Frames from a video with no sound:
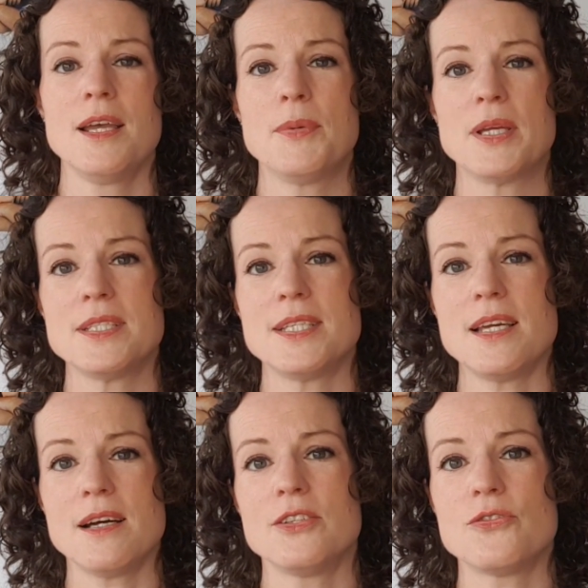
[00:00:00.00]
because
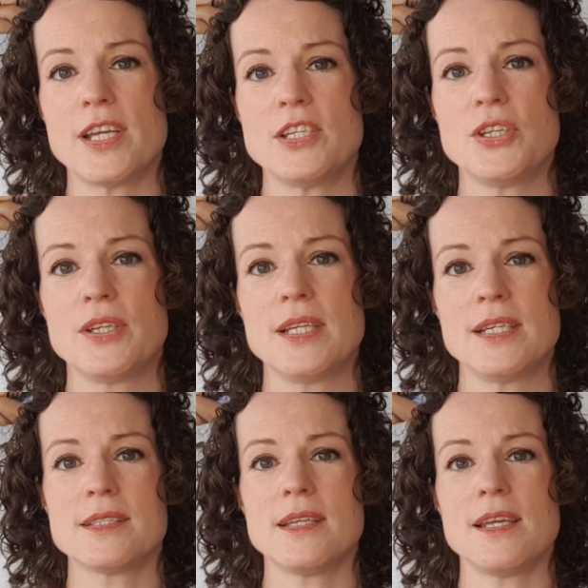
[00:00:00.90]
dehydration
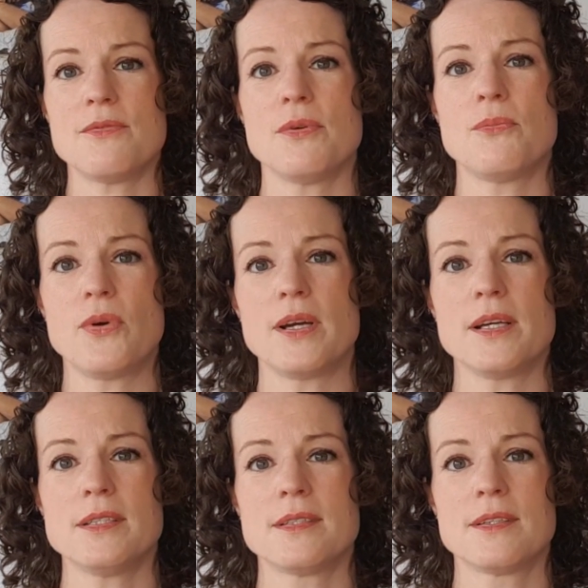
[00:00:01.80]
is even
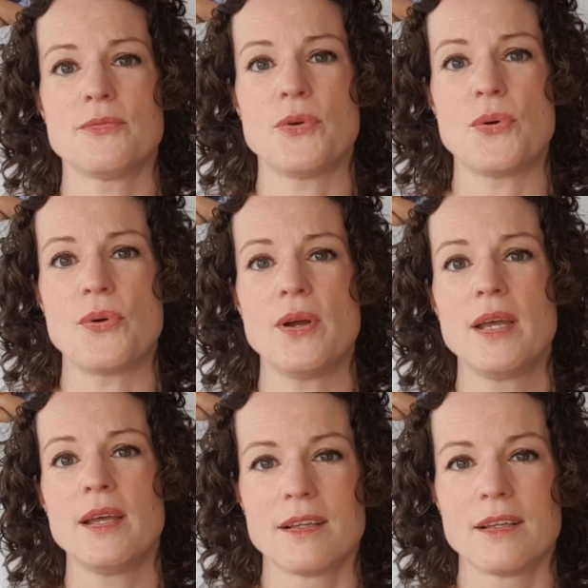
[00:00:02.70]
worse for